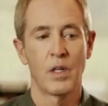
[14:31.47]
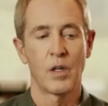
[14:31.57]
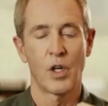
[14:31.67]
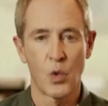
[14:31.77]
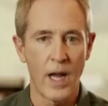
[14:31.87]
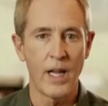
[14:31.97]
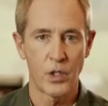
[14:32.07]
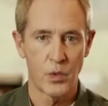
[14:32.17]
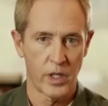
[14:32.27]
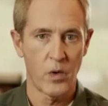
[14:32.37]

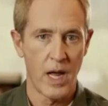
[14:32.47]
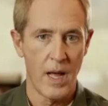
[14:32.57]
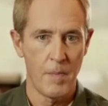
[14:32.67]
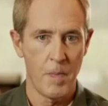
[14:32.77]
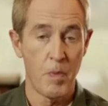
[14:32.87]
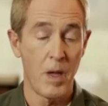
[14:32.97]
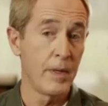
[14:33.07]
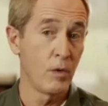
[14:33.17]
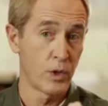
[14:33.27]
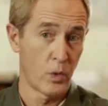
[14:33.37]
greatest regret, maybe
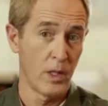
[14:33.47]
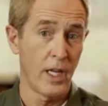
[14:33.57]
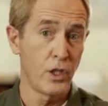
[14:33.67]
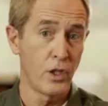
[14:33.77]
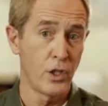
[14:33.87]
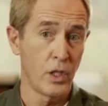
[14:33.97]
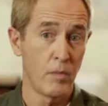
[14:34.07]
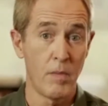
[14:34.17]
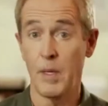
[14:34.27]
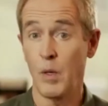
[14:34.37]
it was a relationship,
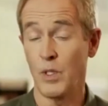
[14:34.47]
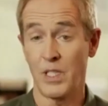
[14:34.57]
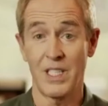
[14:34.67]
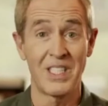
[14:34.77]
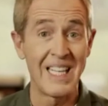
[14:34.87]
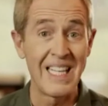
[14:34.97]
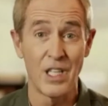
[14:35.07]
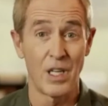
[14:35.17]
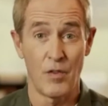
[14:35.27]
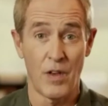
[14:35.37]
maybe it was a
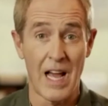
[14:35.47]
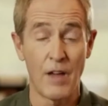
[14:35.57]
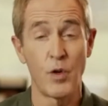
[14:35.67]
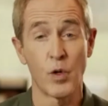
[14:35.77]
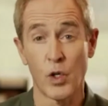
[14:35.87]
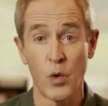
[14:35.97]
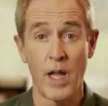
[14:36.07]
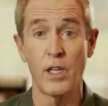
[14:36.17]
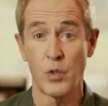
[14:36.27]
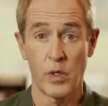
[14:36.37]
season of life, your
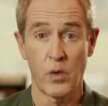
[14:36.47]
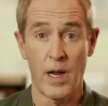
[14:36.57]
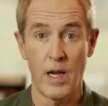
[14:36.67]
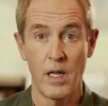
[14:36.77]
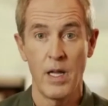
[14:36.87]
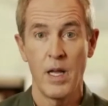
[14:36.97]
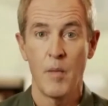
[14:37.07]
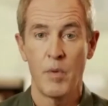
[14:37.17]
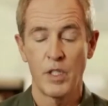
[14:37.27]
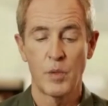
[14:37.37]
greatest regret,
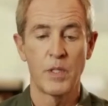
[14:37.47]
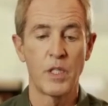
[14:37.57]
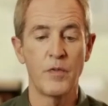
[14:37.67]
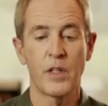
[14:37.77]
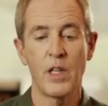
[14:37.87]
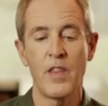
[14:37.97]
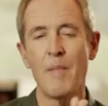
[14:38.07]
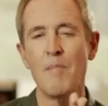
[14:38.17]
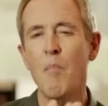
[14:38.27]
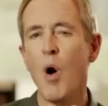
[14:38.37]
but specifically that
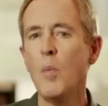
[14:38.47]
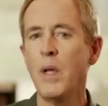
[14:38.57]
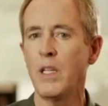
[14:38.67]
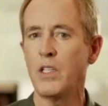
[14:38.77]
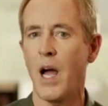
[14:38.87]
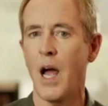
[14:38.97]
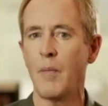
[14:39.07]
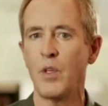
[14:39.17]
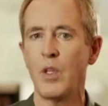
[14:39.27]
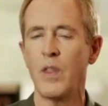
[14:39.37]
moment in
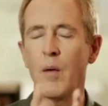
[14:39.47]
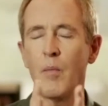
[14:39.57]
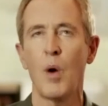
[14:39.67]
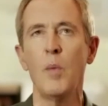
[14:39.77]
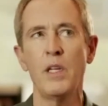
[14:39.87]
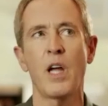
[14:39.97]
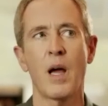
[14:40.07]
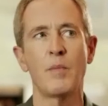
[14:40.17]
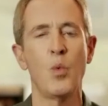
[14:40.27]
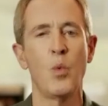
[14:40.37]
time, you
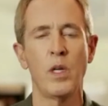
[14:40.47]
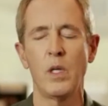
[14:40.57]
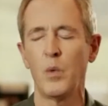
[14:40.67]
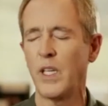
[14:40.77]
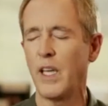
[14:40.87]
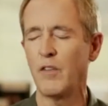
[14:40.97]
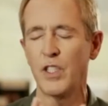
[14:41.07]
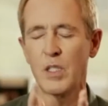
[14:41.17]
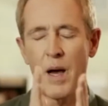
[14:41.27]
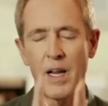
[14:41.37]
would give
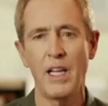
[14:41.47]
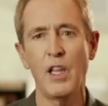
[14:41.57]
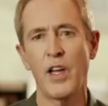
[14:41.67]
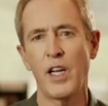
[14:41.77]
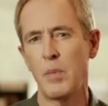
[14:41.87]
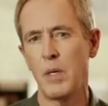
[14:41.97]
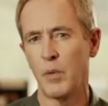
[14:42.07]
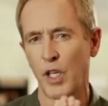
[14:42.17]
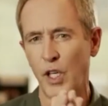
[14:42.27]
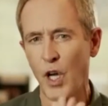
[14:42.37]
just about anything to be able
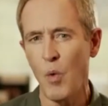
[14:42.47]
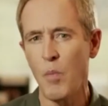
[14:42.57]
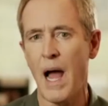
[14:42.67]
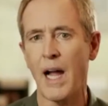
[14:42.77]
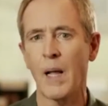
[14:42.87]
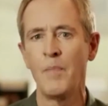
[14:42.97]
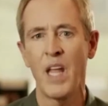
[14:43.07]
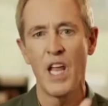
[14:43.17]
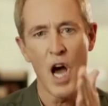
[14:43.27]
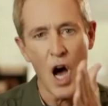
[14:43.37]
to go back
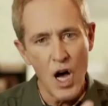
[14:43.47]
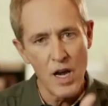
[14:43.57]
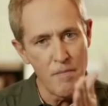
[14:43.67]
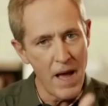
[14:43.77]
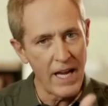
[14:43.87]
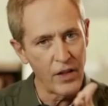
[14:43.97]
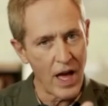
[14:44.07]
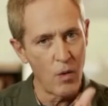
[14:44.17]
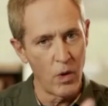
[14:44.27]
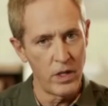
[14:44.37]
and unmake
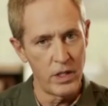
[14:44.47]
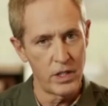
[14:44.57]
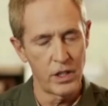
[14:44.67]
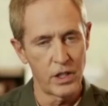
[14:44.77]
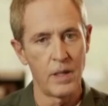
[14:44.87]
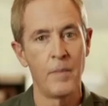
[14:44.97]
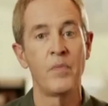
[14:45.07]
that one decision.